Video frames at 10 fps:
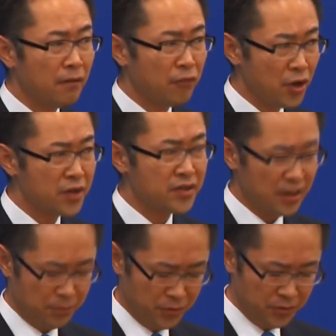For
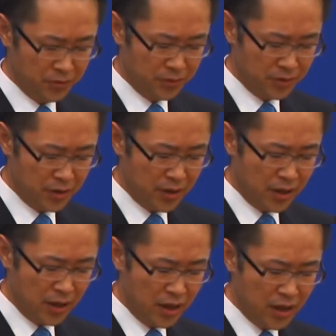example,
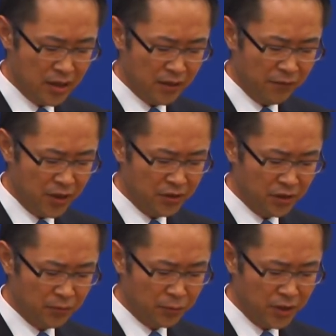in the field
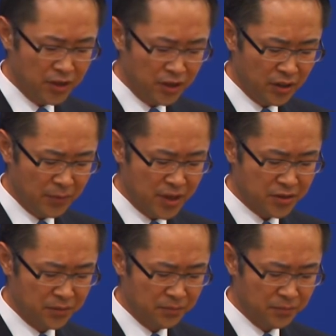of green
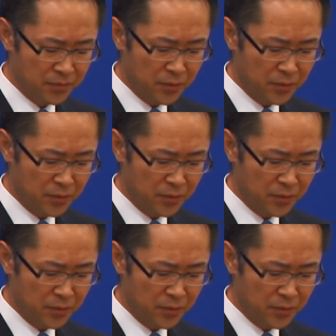innovation,